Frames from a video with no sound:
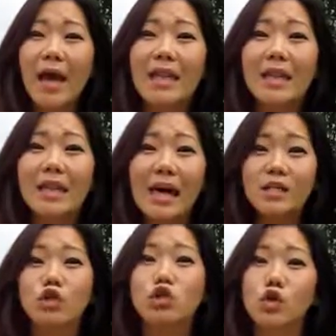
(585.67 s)
And
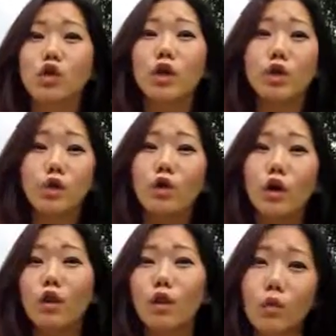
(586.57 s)
that's during your
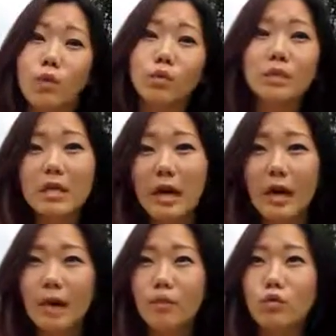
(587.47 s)
alone
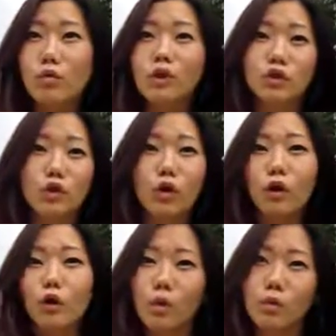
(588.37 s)
time. You need your
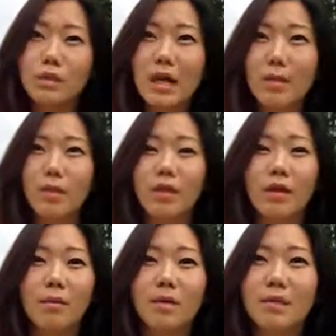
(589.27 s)
alone time with
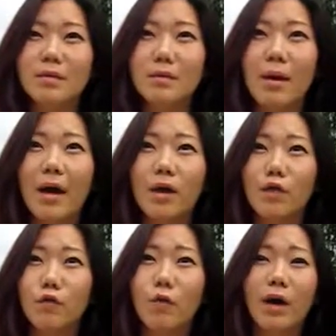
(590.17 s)
him. It doesn't matter
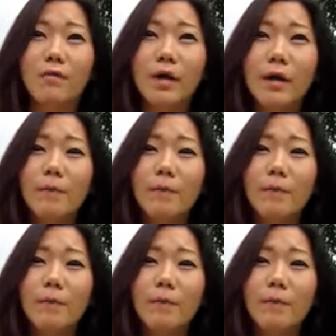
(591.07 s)
if you have